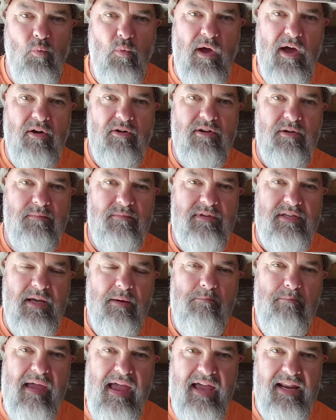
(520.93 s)
Welcome
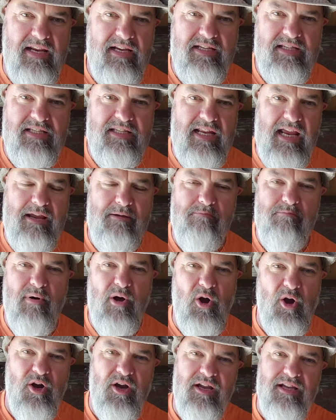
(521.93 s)
to Bannack State
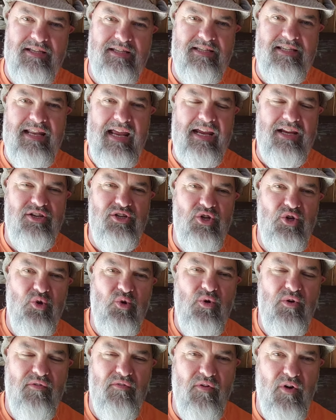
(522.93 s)
Park. It's day
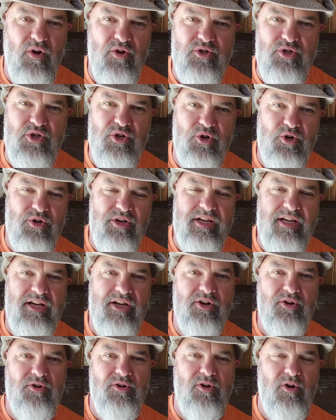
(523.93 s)
2 of our journey
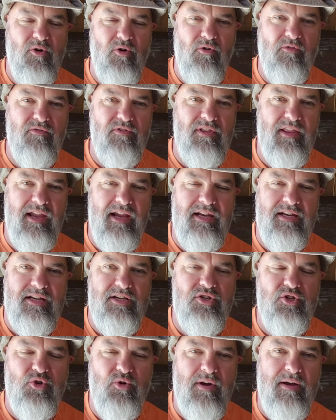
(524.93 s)
here on our
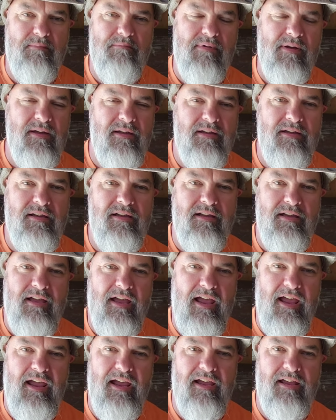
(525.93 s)
overlanding trip,
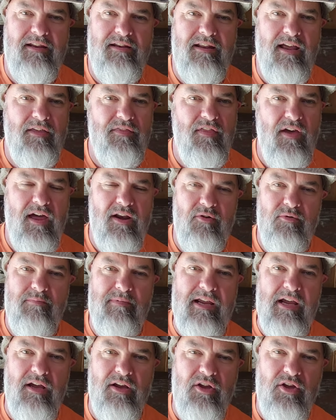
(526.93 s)
and I thought it
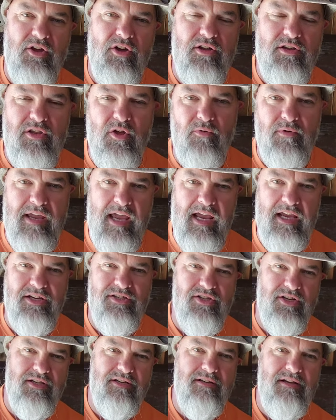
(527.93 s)
would be a good
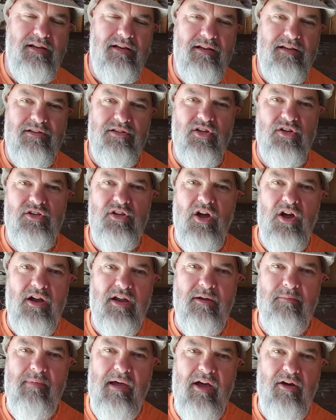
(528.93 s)
location to
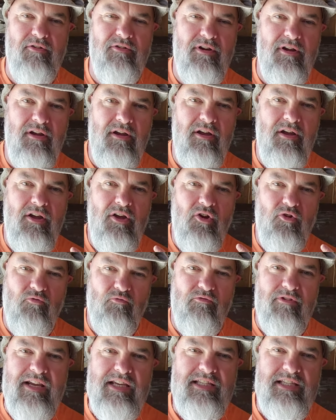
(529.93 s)
talk about
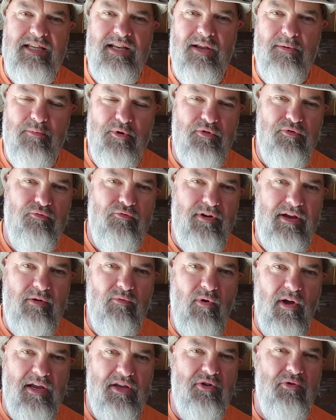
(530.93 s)
reason number 3
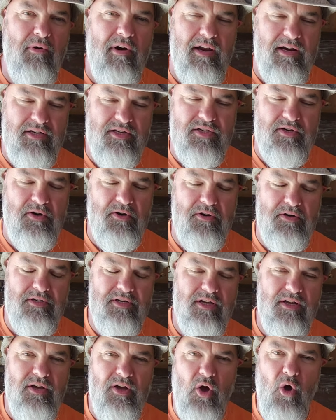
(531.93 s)
why you ought to
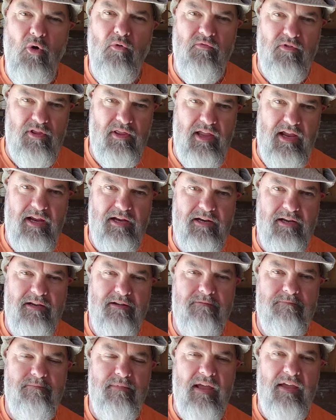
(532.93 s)
start overlanding,